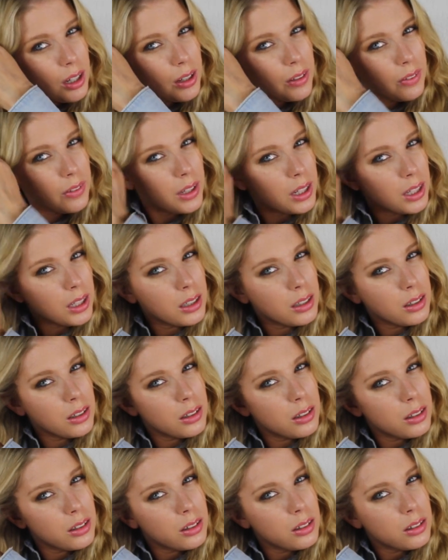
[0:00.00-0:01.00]
And
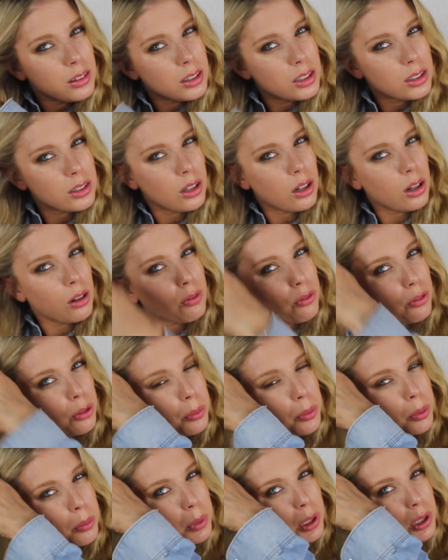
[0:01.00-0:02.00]
then start
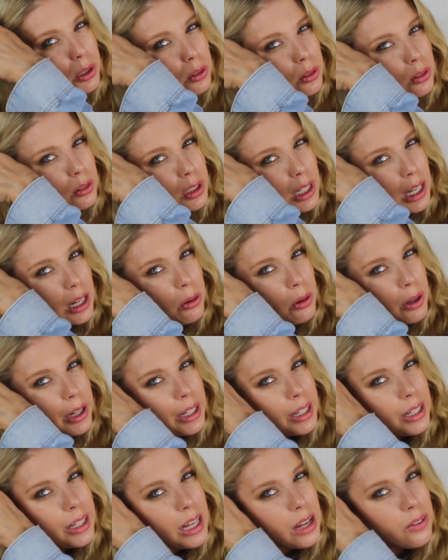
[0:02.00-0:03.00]
from the middle. Now
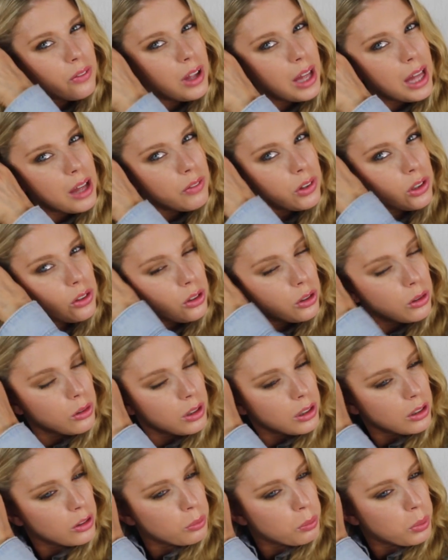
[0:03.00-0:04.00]
I never ever
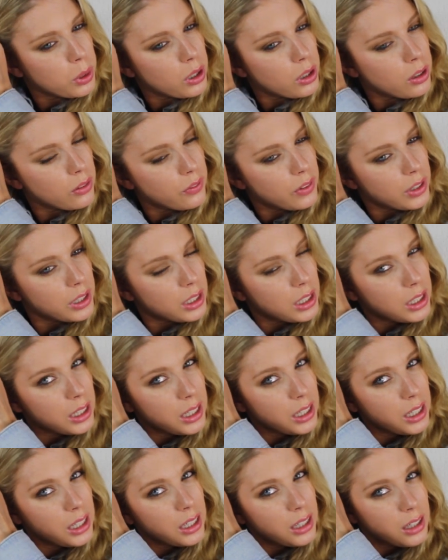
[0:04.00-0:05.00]
do these
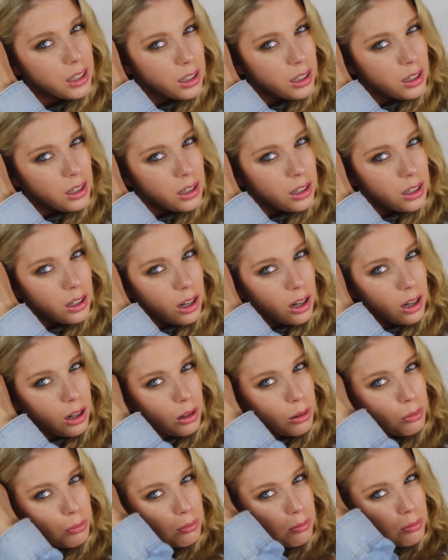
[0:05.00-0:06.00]
perfectly.
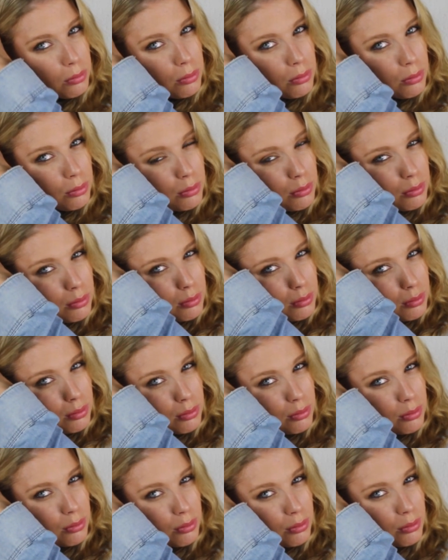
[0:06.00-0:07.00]
Um,
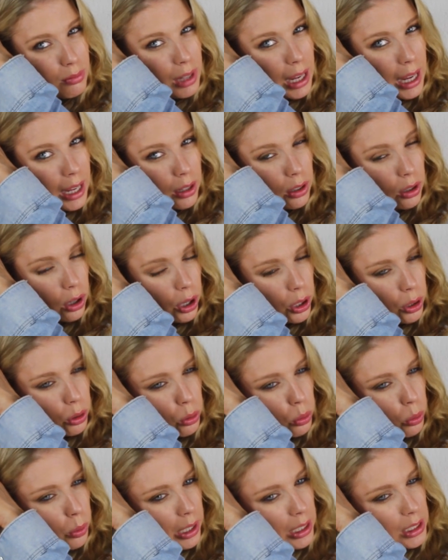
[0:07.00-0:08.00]
and um, I
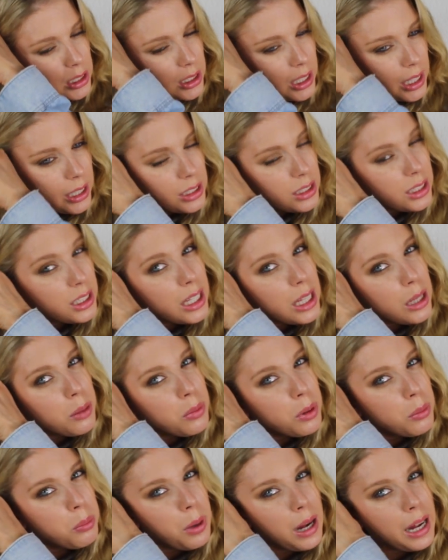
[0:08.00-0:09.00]
always tend to
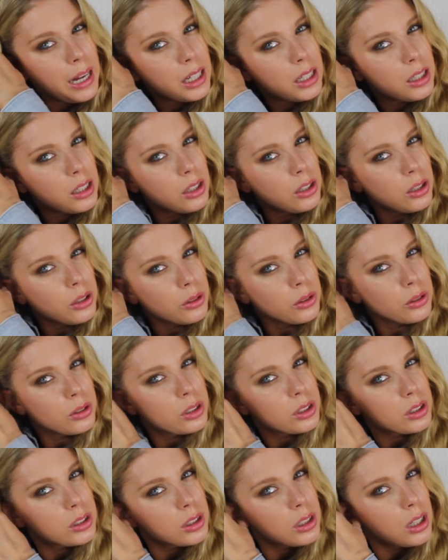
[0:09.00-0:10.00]
keep the back
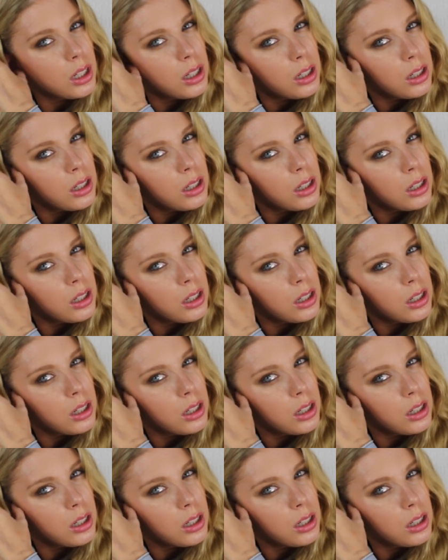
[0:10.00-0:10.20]
loose